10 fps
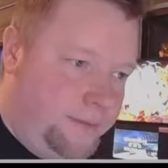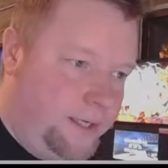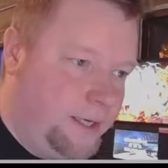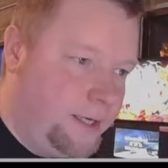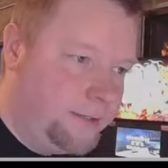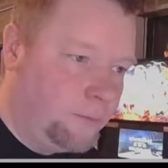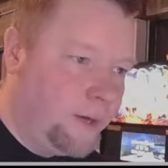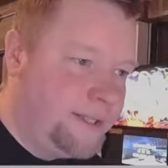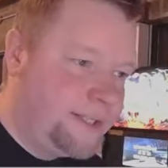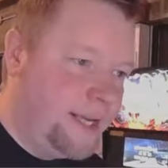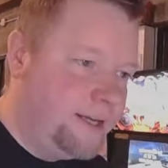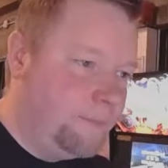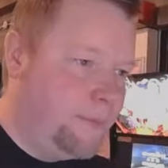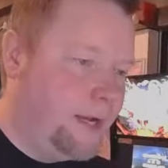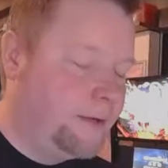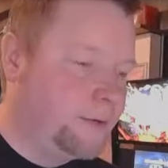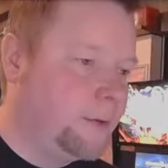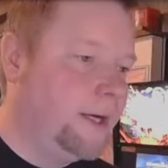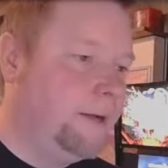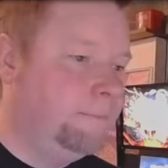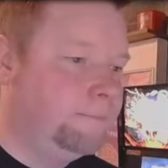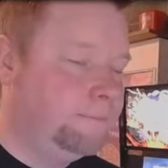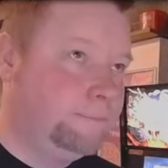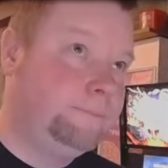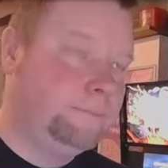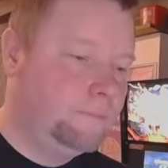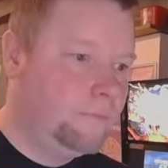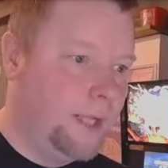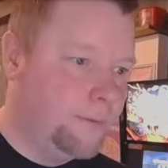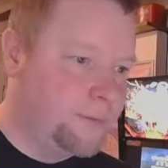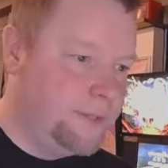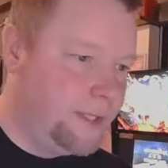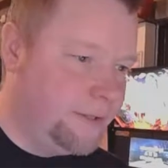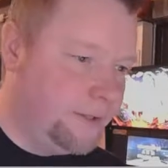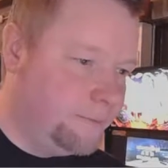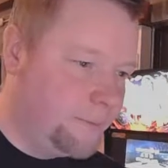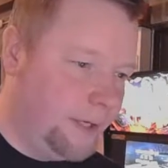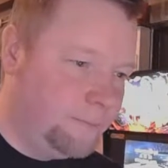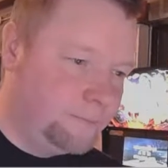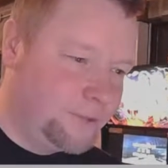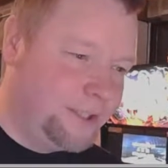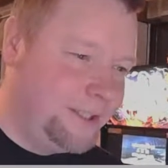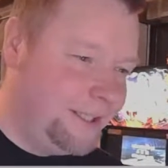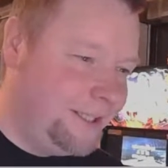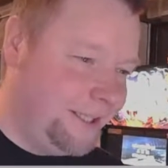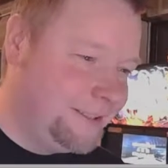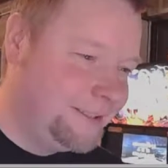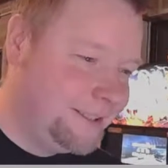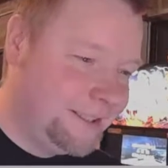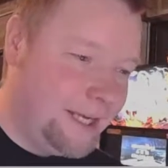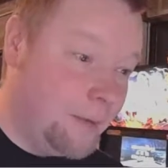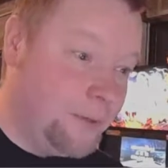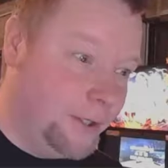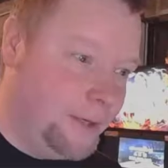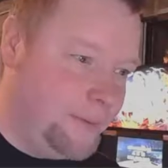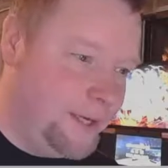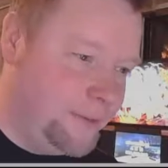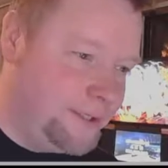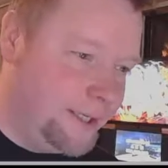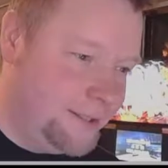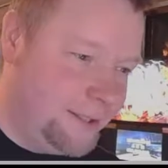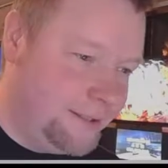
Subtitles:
the right stand-up bank on the right. That was redundant, but I'm good at being redundant,